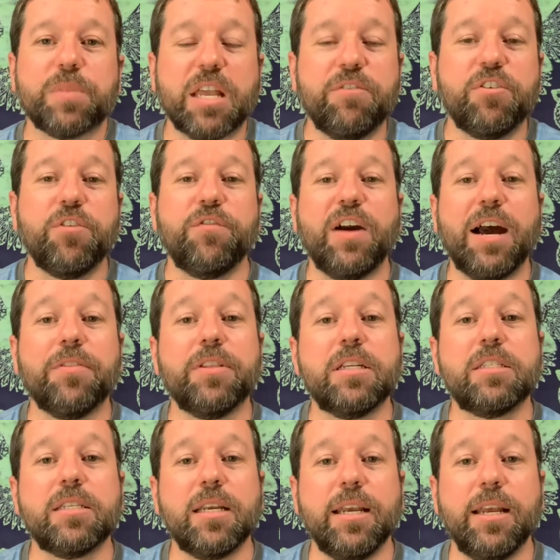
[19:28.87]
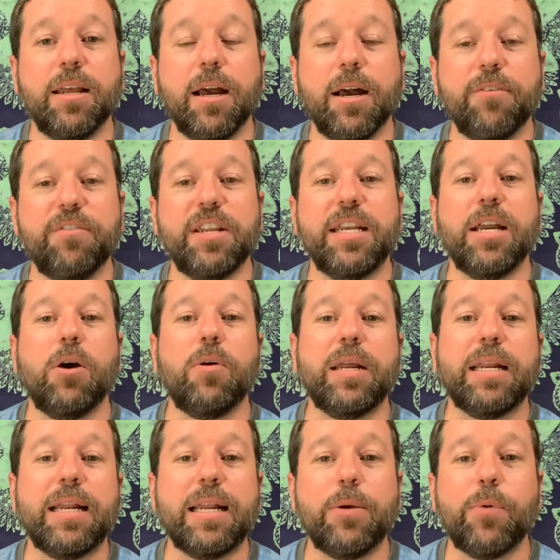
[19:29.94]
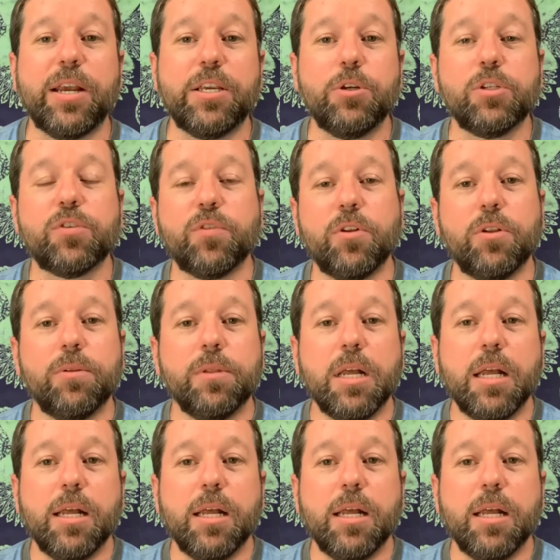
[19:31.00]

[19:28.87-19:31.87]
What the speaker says: If you found this video in any way useful,